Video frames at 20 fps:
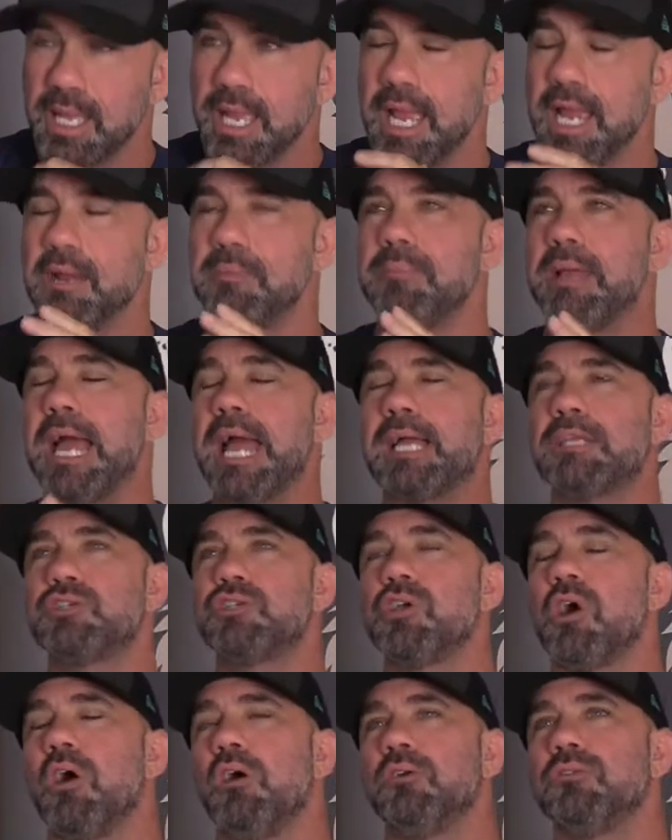And Matt
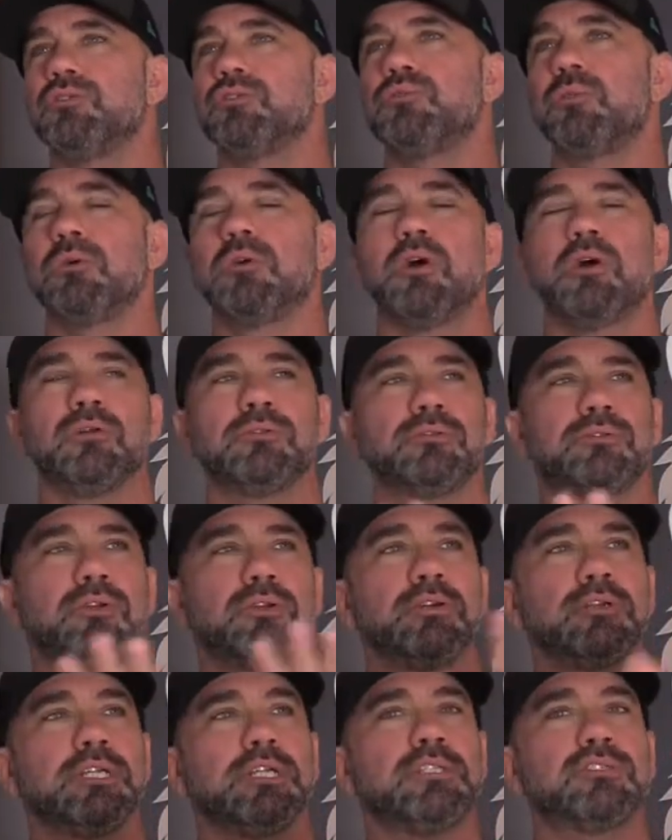Jones will go
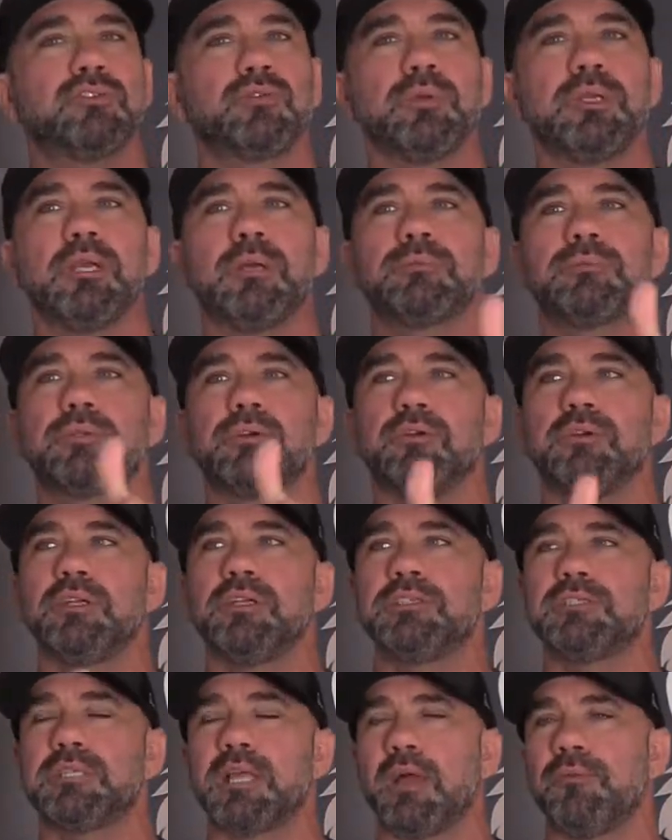33 of
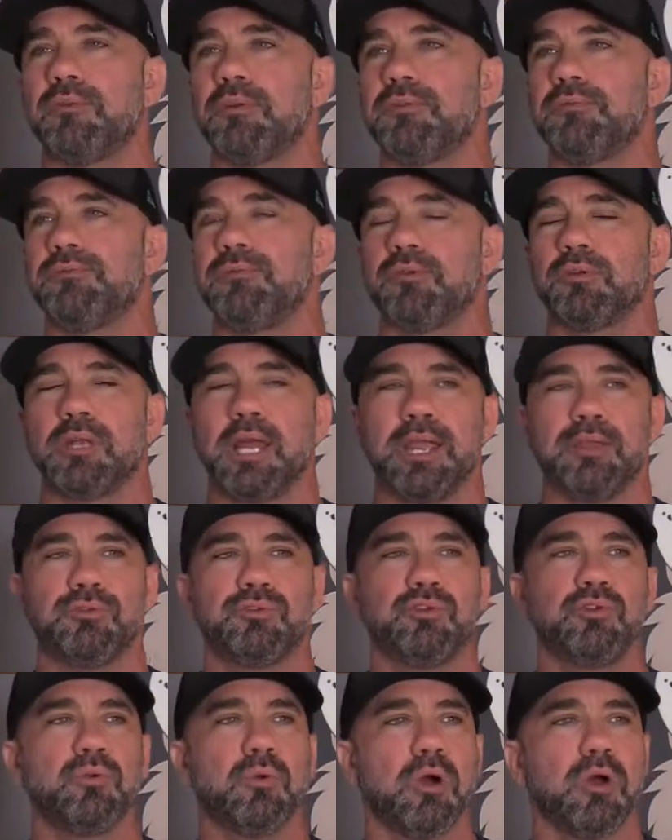37 for
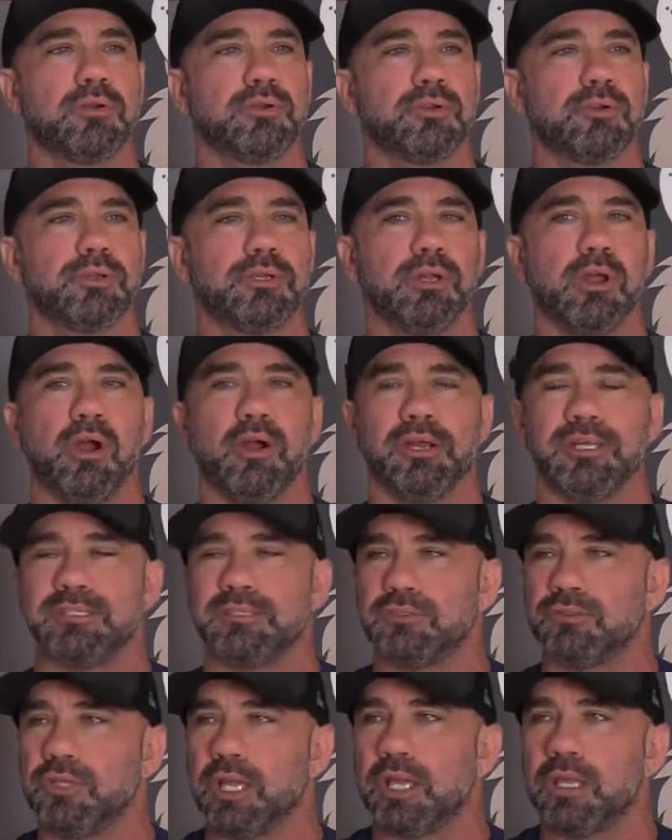like 200
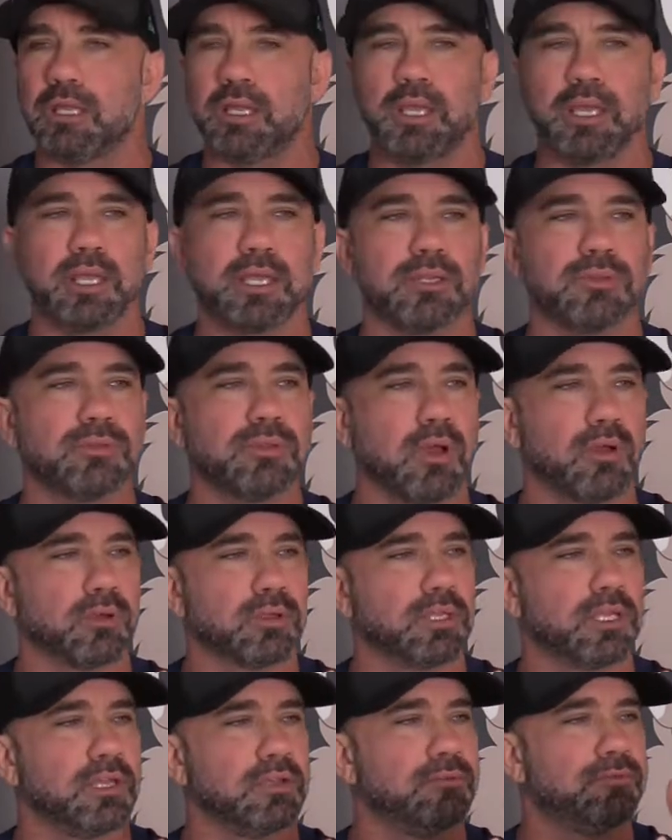yards, dinking and
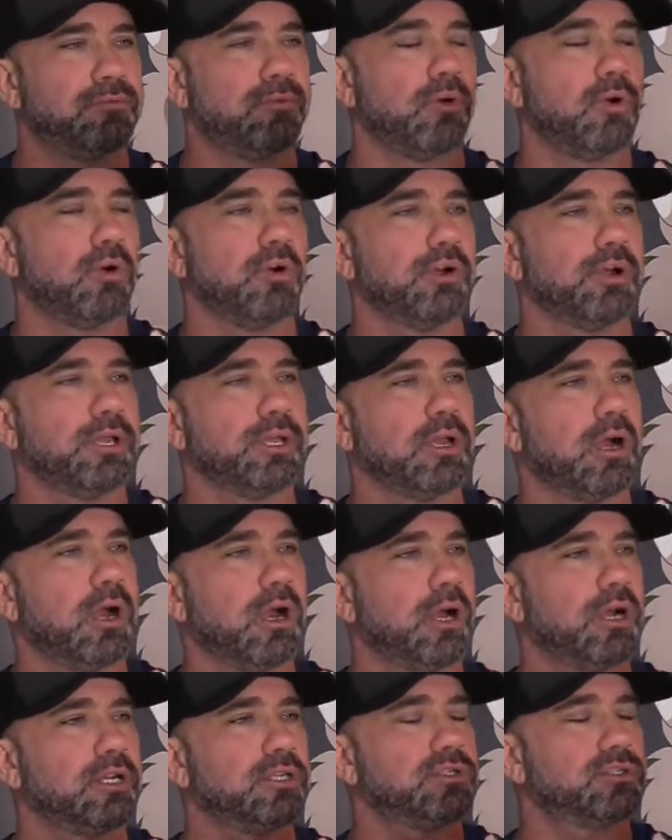dunking, 4
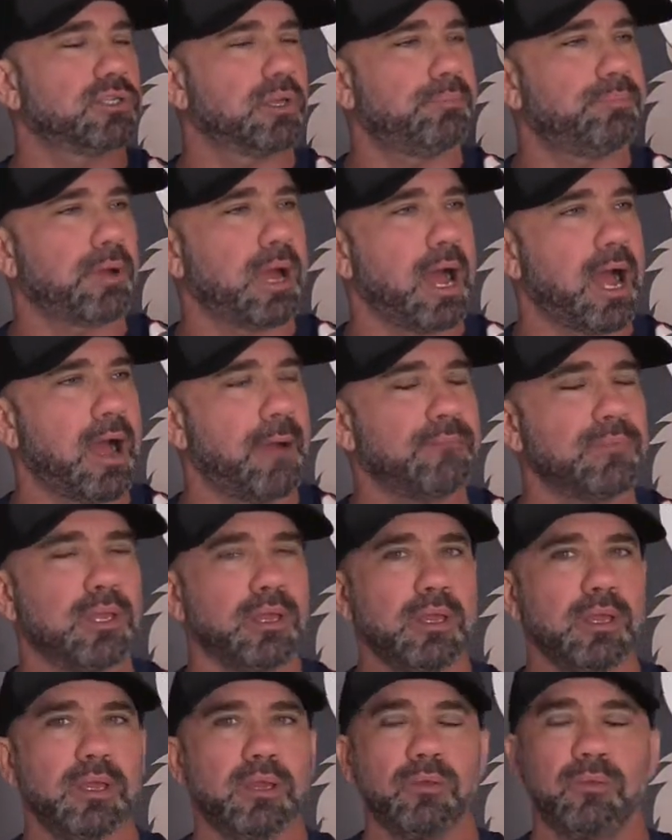yards a pop,
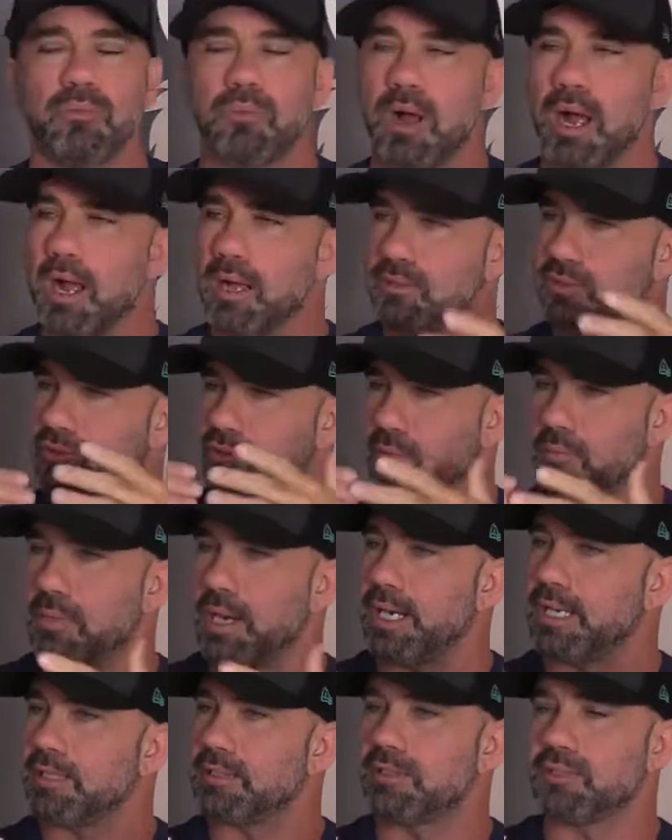while
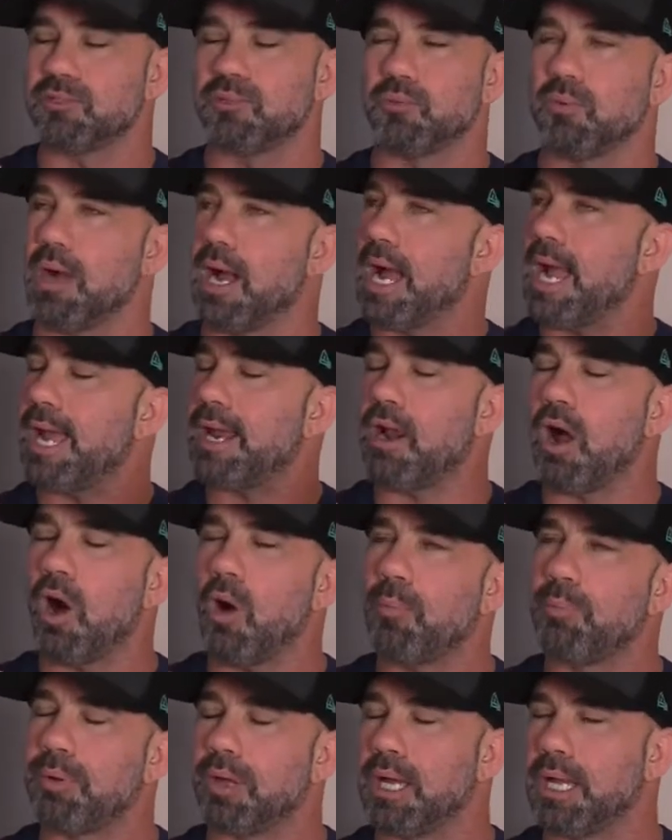somebody's just wide
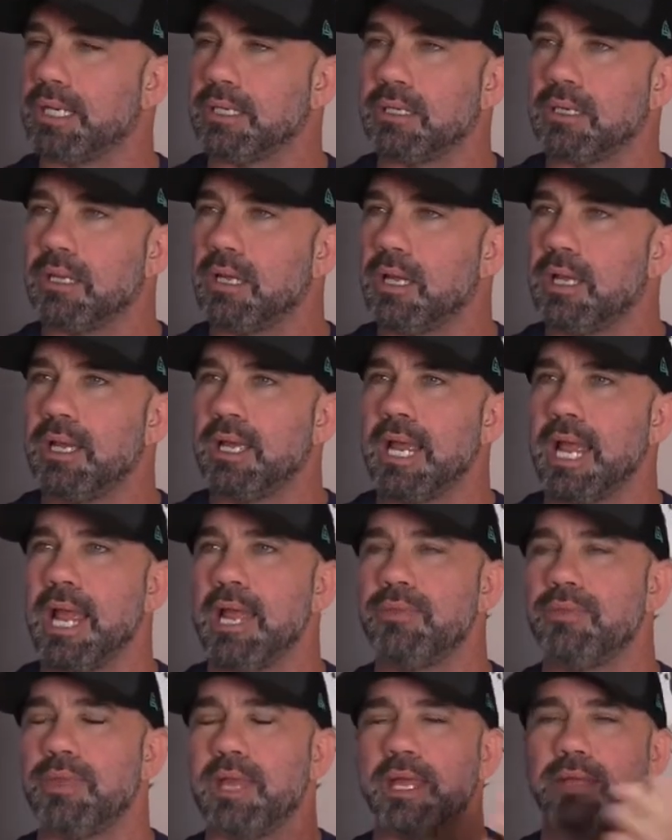open,
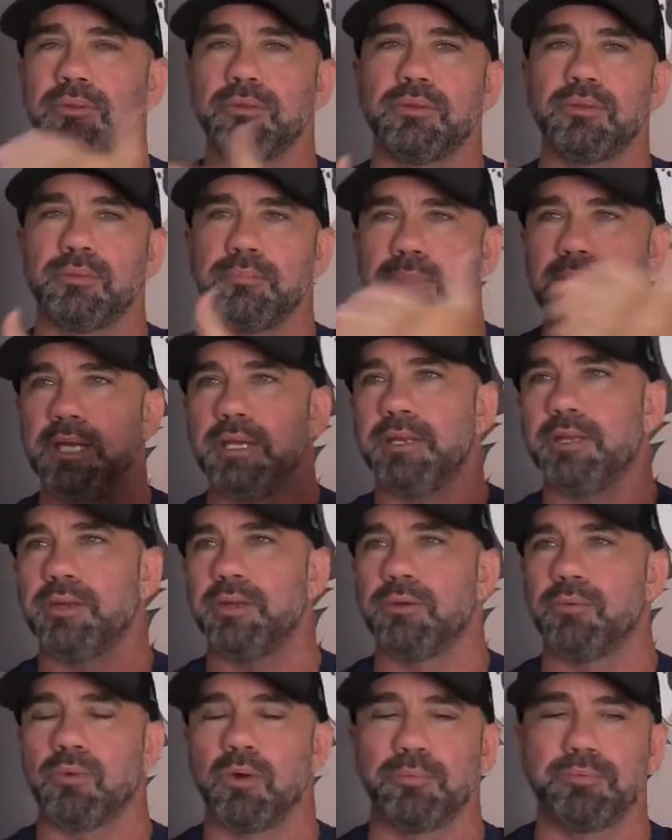and then the
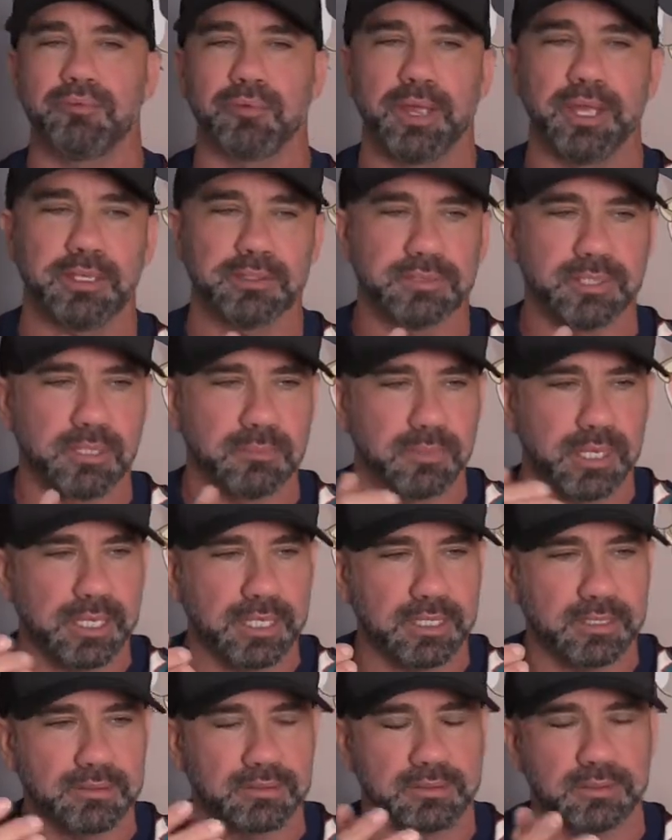media will praise him
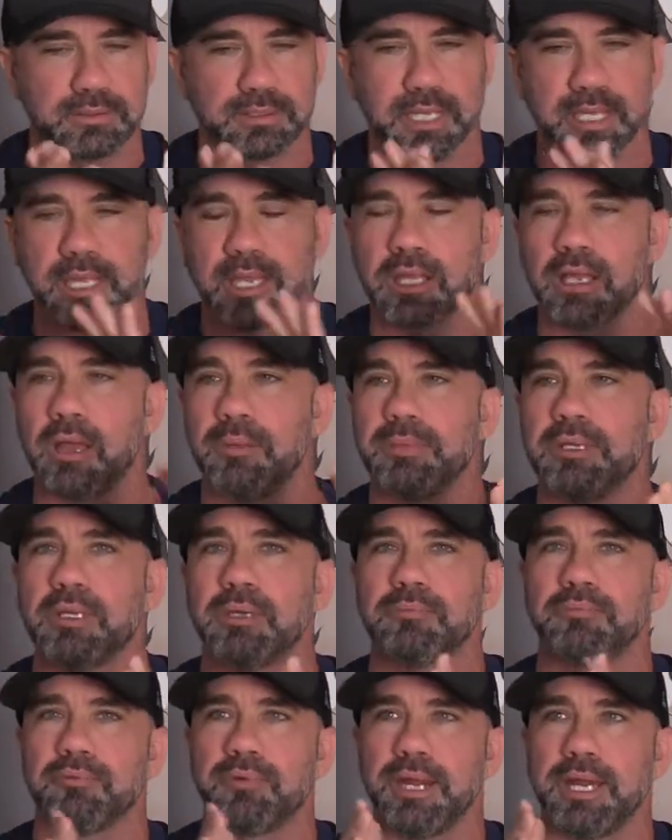like he's the second coming
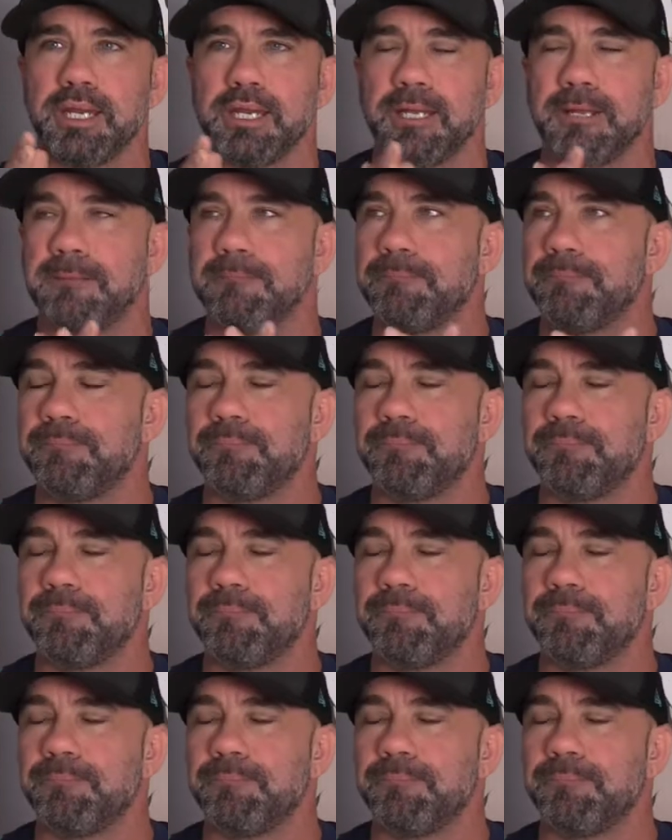of Brady.